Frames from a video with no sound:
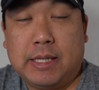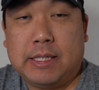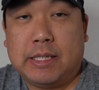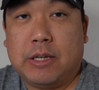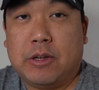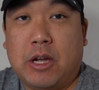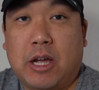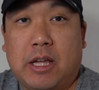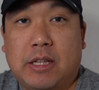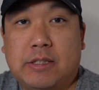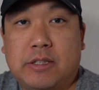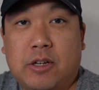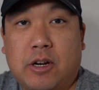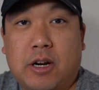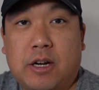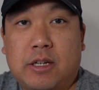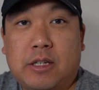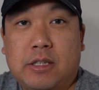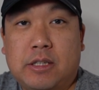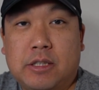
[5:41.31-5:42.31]
Now, odds
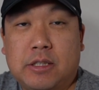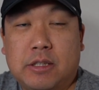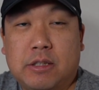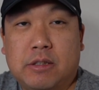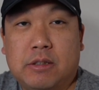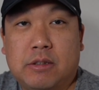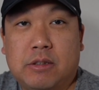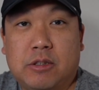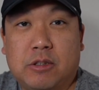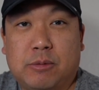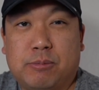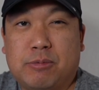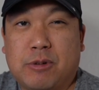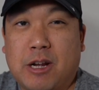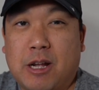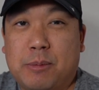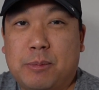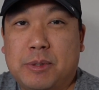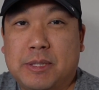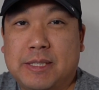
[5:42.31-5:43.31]
are you'll
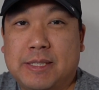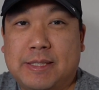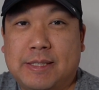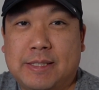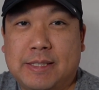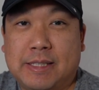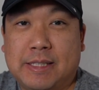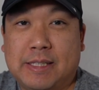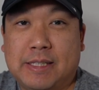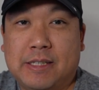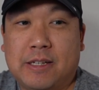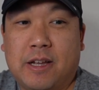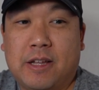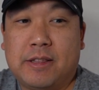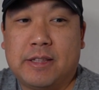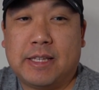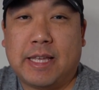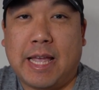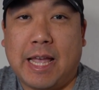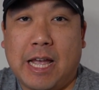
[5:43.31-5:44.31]
probably see
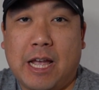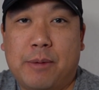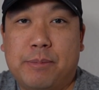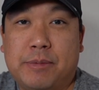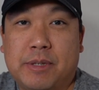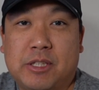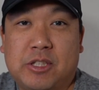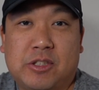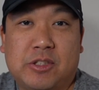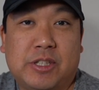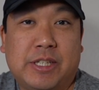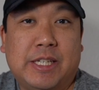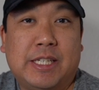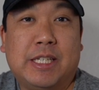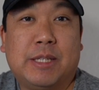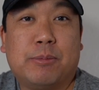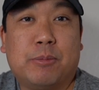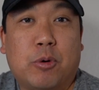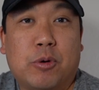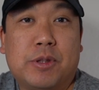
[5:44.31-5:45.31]
on the app that you're
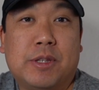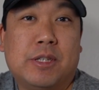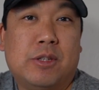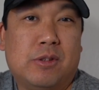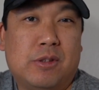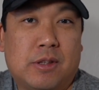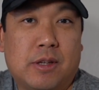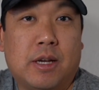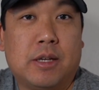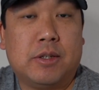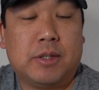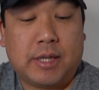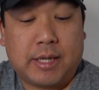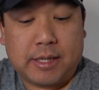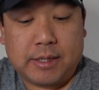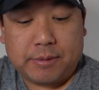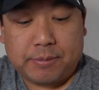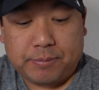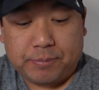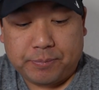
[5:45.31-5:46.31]
eating more than you thought you
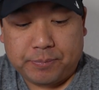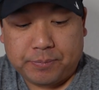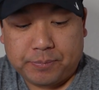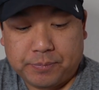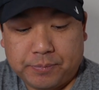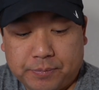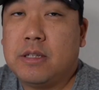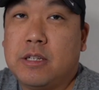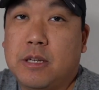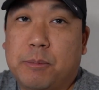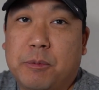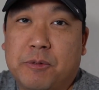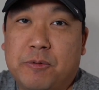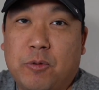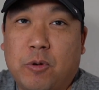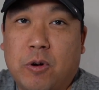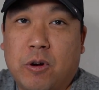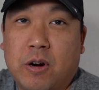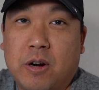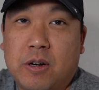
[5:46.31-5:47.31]
had. Number
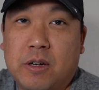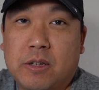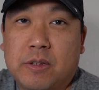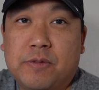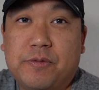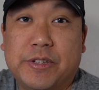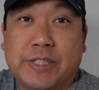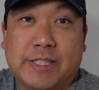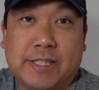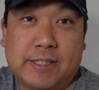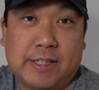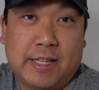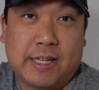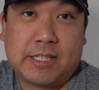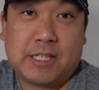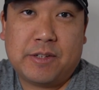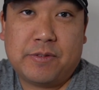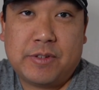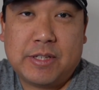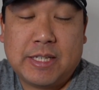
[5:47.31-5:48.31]
4, physical
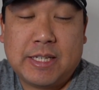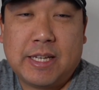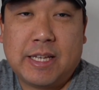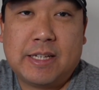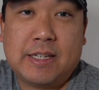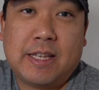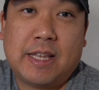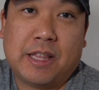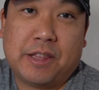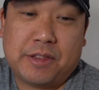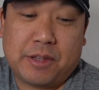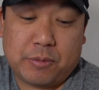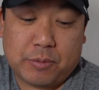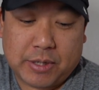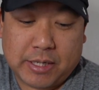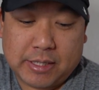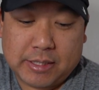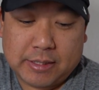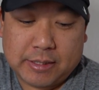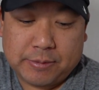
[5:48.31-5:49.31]
activity and a healthy
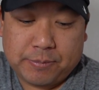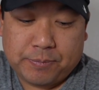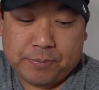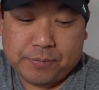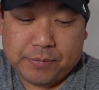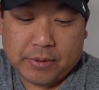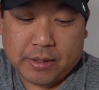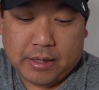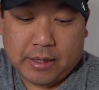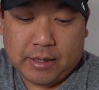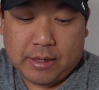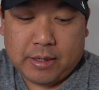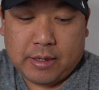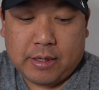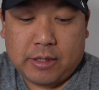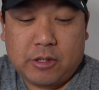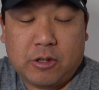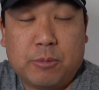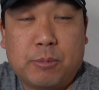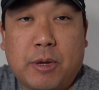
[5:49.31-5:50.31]
weight.
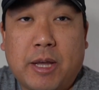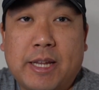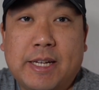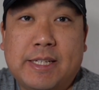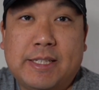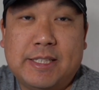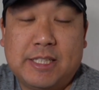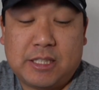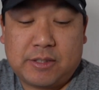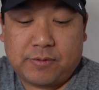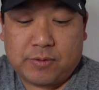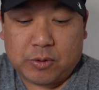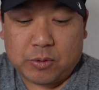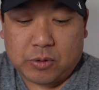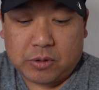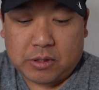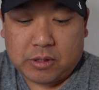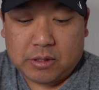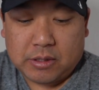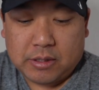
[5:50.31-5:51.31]
Your body needs
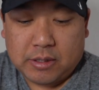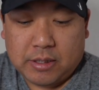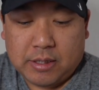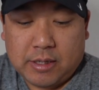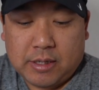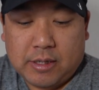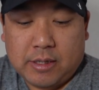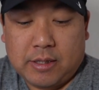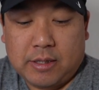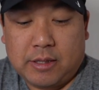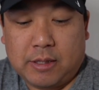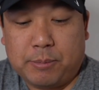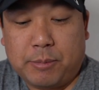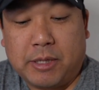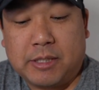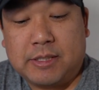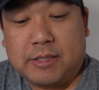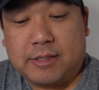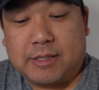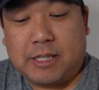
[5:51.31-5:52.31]
fuel. The
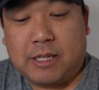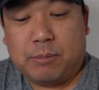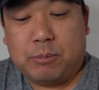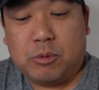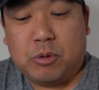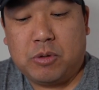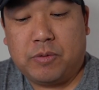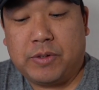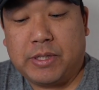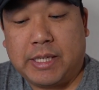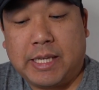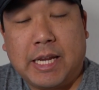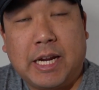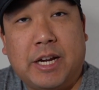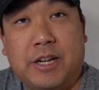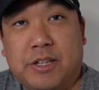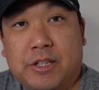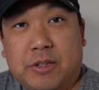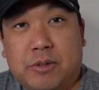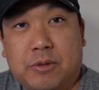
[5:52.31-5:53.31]
muscles that move and
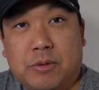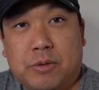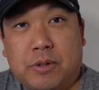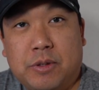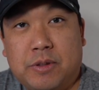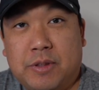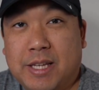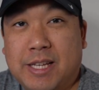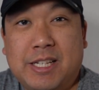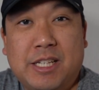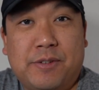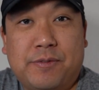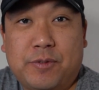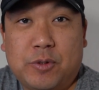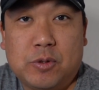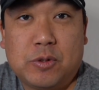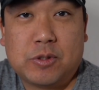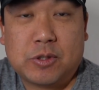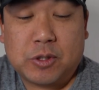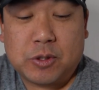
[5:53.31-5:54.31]
carry you, they need
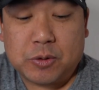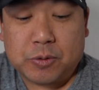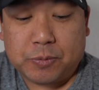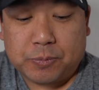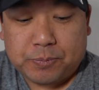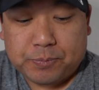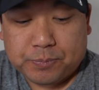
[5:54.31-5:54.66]
fuel too.